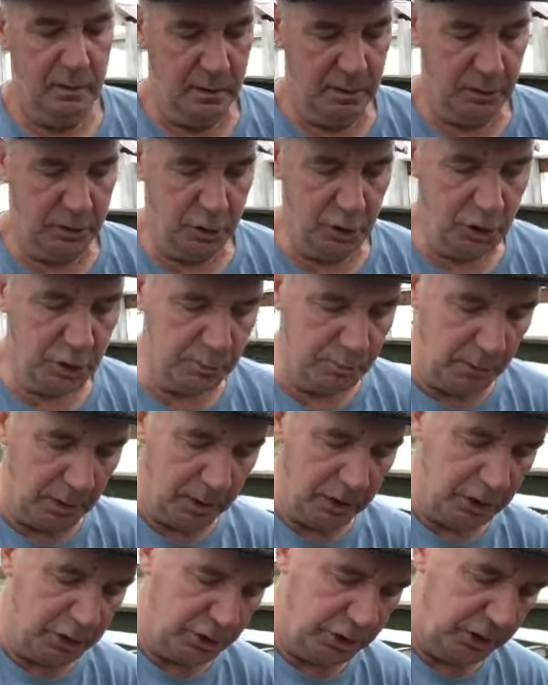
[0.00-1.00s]
I just
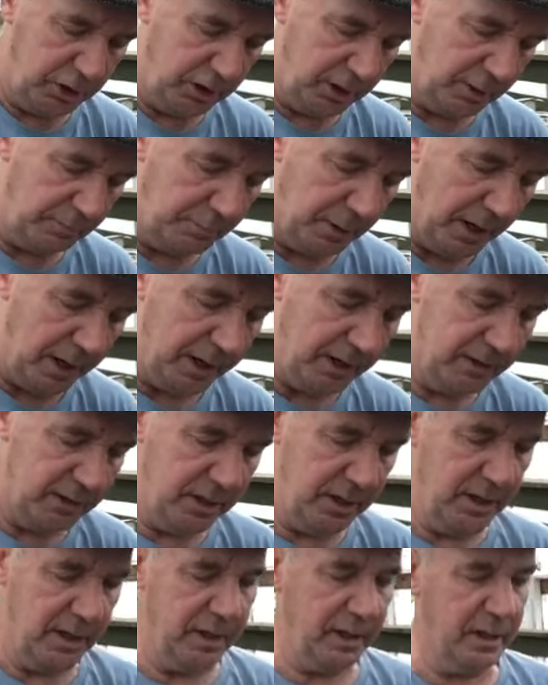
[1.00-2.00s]
managed at the back end of the
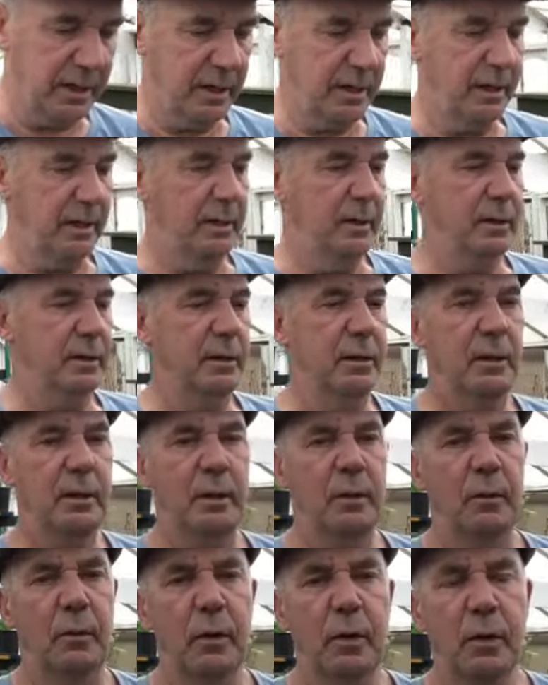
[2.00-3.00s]
year to get
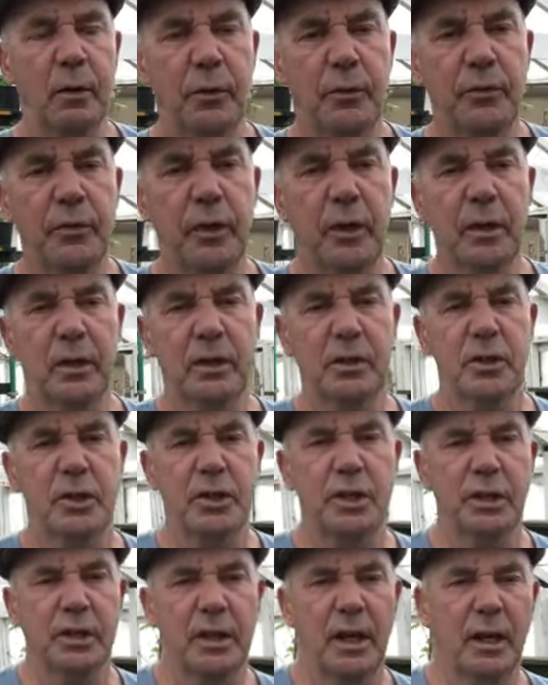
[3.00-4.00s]
when I was feeling
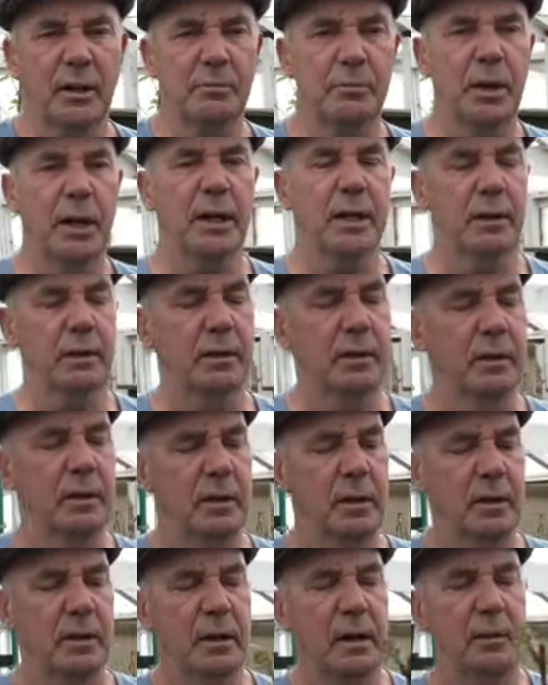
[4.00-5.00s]
just a tad better,
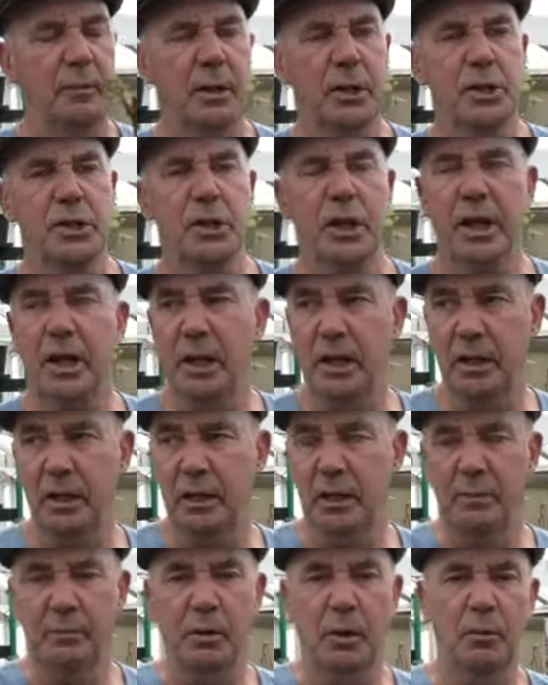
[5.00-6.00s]
I managed to get into
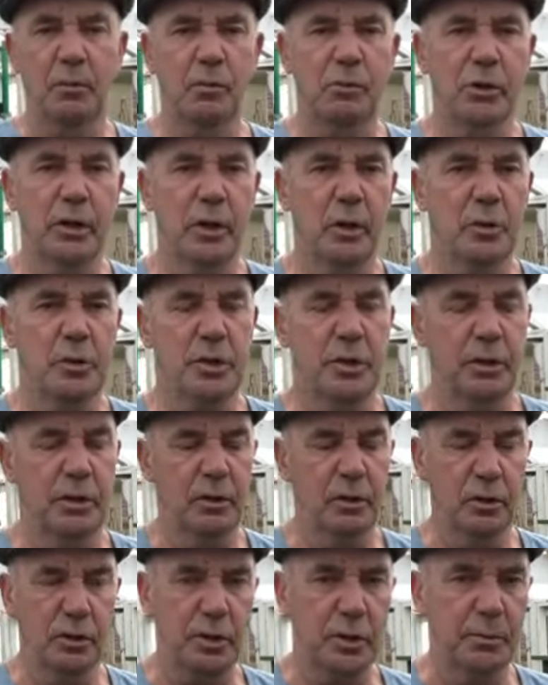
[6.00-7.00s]
the bottom greenhouse and
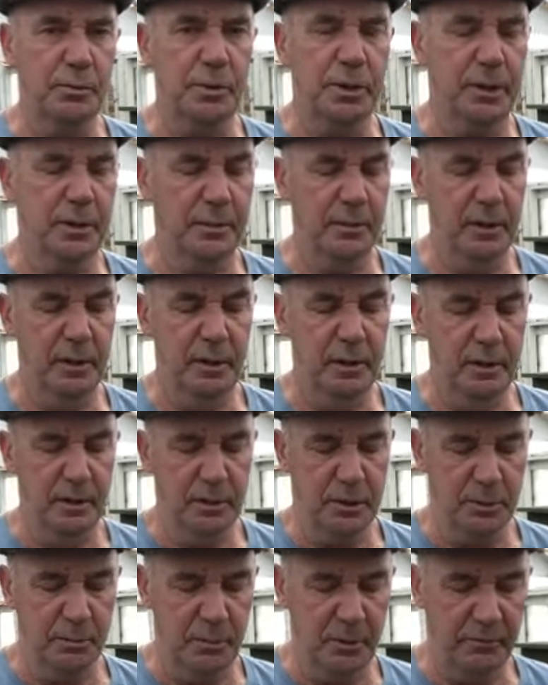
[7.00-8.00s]
cut some of
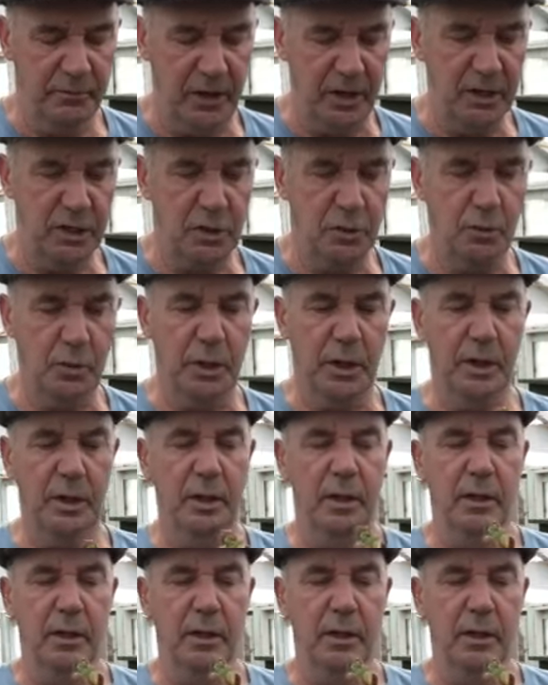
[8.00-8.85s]
the vines away,